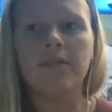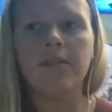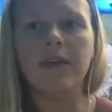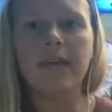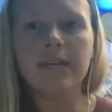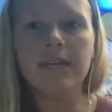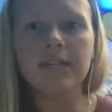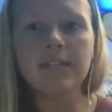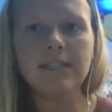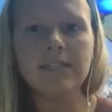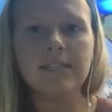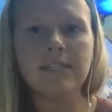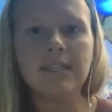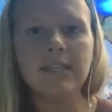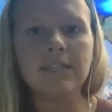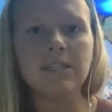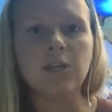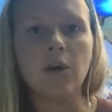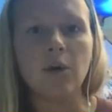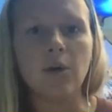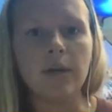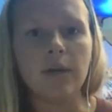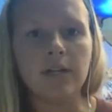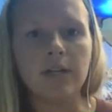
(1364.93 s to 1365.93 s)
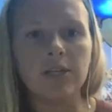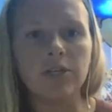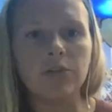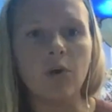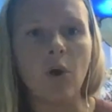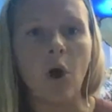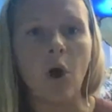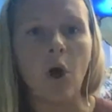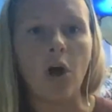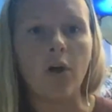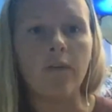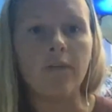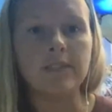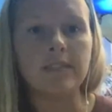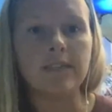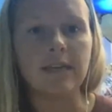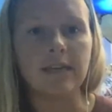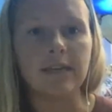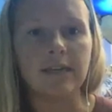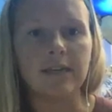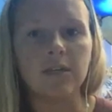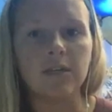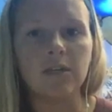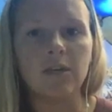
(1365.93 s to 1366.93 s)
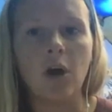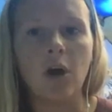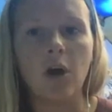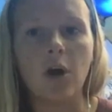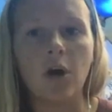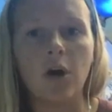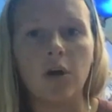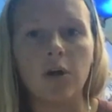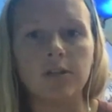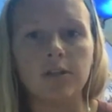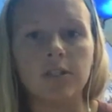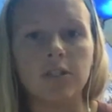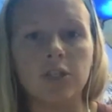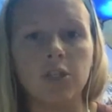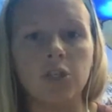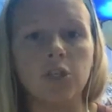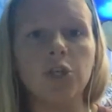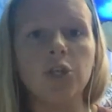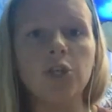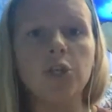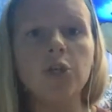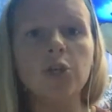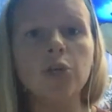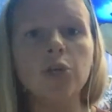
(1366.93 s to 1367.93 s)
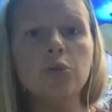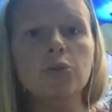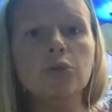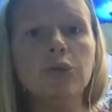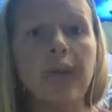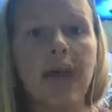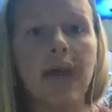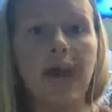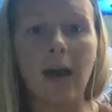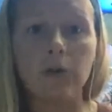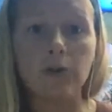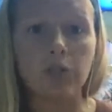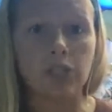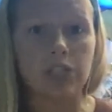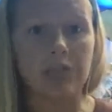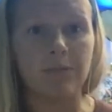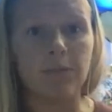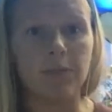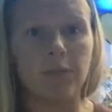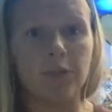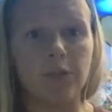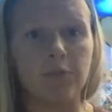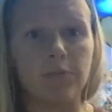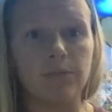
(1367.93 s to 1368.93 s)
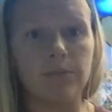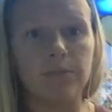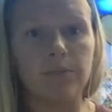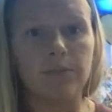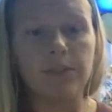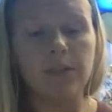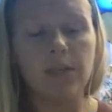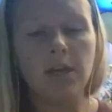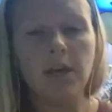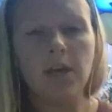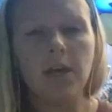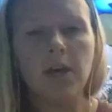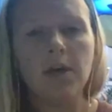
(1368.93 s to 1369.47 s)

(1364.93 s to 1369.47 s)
This is going to all of a sudden cause huge algae blooms.